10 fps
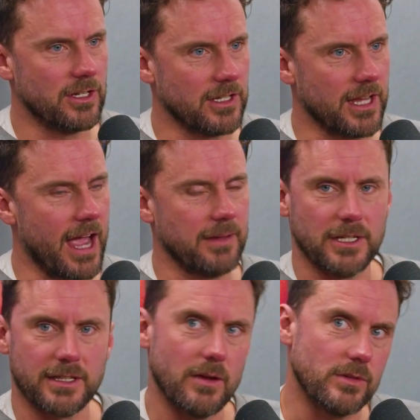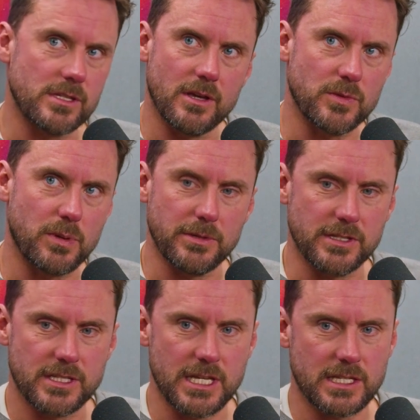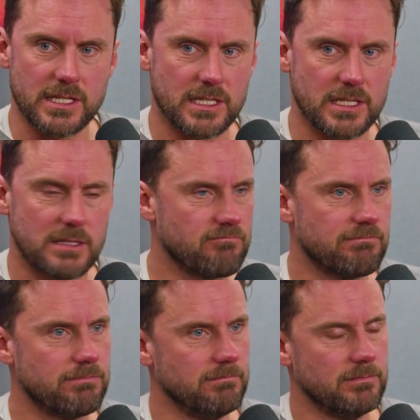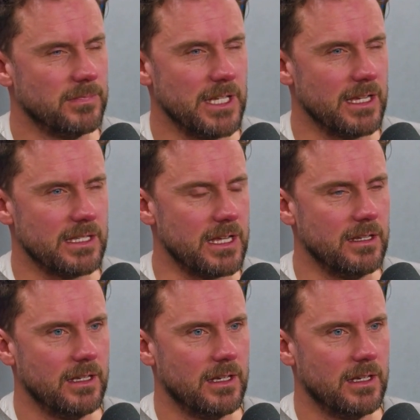to the game, like I was probably 6 years in.